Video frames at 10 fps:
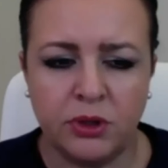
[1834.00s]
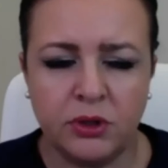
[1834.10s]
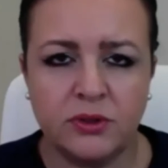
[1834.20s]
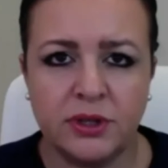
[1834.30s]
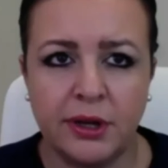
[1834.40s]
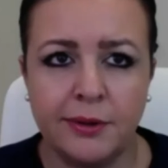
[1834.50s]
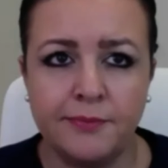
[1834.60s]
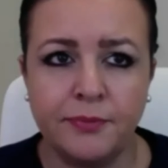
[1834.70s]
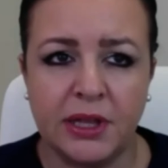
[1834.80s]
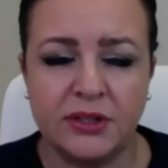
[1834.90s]
we use
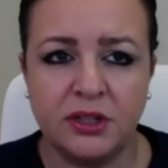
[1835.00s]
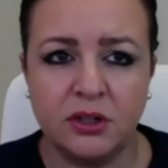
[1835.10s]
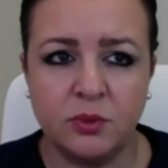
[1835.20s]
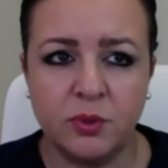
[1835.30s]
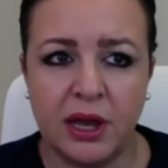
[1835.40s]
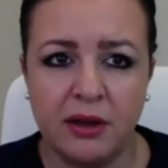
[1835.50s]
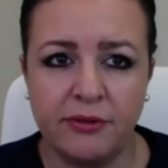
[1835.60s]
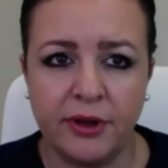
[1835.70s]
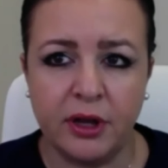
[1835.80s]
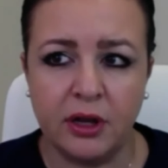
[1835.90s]
um, at Cedars. We
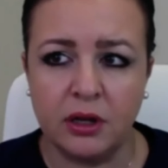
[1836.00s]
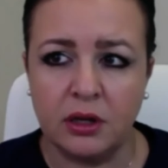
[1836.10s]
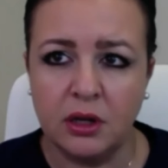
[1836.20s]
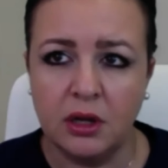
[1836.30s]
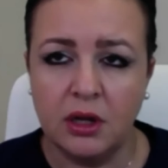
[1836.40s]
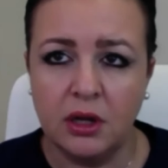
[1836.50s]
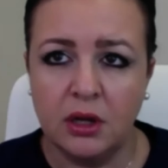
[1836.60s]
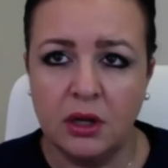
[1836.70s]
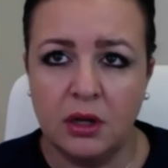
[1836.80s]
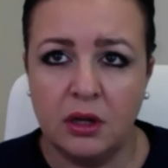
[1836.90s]
have uh,
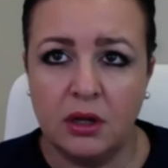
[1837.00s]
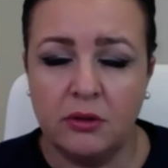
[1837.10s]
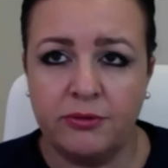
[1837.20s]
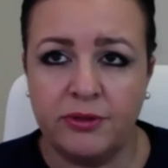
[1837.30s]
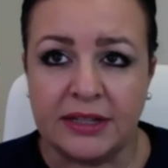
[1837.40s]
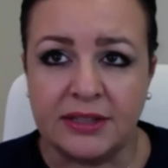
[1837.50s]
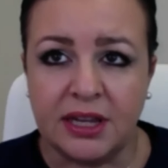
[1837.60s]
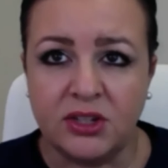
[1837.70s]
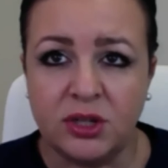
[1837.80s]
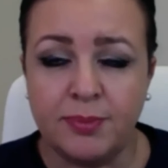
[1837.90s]
Flex
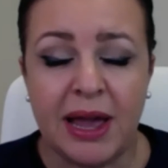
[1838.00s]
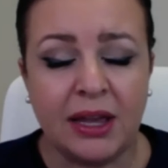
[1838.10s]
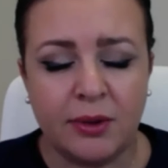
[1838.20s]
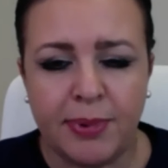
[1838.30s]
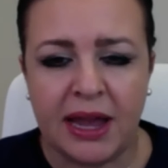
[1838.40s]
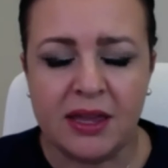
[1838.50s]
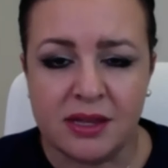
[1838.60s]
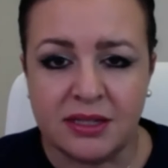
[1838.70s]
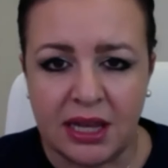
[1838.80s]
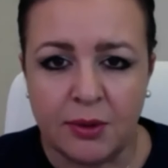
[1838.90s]
HD. Back back in
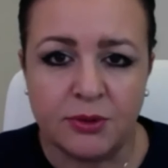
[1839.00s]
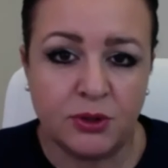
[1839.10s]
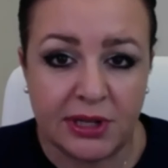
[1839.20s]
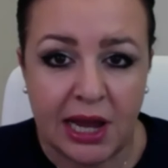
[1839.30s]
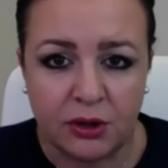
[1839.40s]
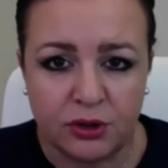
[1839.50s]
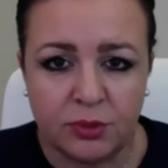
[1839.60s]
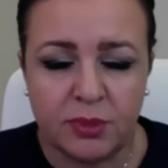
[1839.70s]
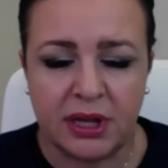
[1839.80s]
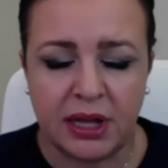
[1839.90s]
the day, I was using
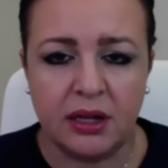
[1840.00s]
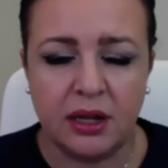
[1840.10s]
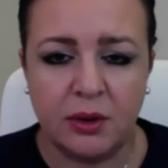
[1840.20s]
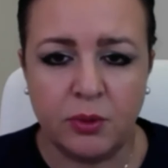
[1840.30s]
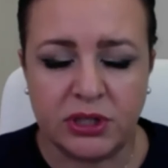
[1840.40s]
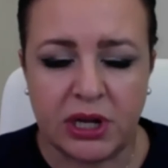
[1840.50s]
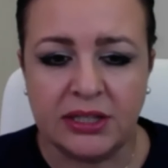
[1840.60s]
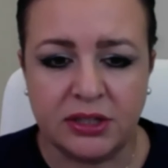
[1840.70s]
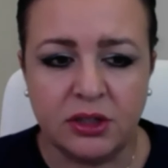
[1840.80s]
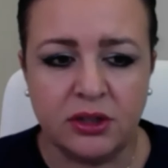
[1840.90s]
Alloderm, but that which I
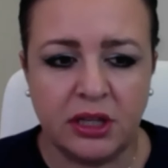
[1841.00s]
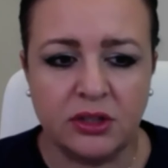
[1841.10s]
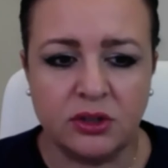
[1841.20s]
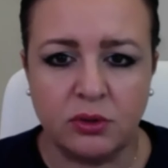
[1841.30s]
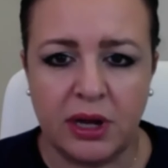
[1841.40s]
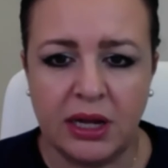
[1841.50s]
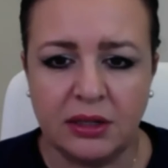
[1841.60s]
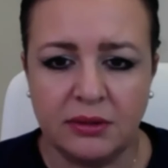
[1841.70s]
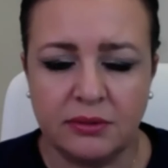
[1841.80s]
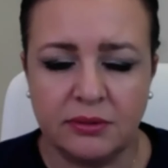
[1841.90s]
still think is great
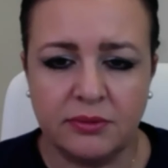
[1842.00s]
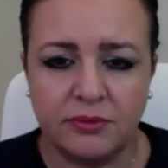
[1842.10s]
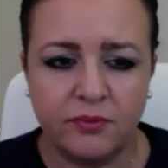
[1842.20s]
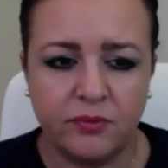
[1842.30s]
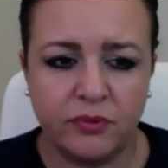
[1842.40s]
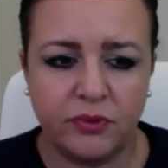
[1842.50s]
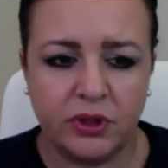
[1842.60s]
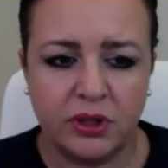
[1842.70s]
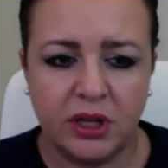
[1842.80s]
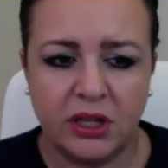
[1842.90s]

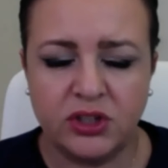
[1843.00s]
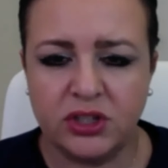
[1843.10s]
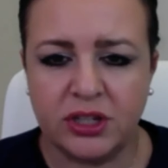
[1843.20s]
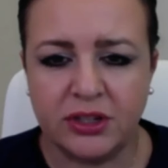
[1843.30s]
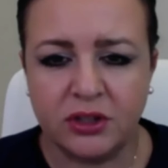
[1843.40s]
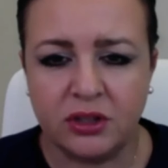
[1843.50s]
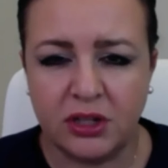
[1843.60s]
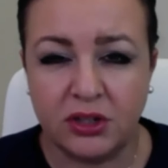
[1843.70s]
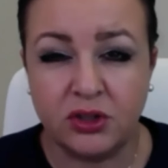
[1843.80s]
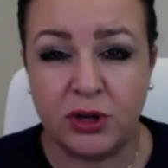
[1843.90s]
it just doesn't
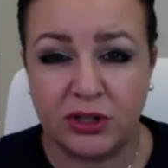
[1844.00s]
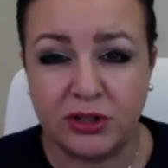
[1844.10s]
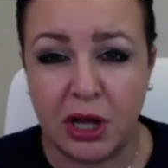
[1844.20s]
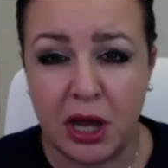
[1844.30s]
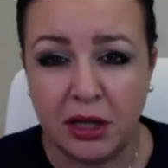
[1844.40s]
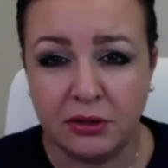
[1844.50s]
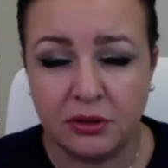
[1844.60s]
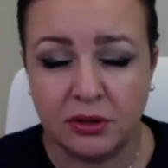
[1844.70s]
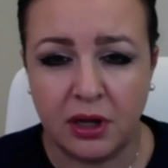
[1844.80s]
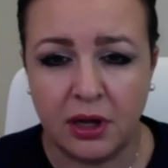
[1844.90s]
it just stretches a lot
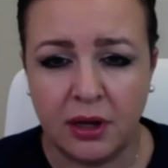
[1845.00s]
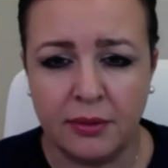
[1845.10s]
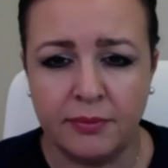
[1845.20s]
um, it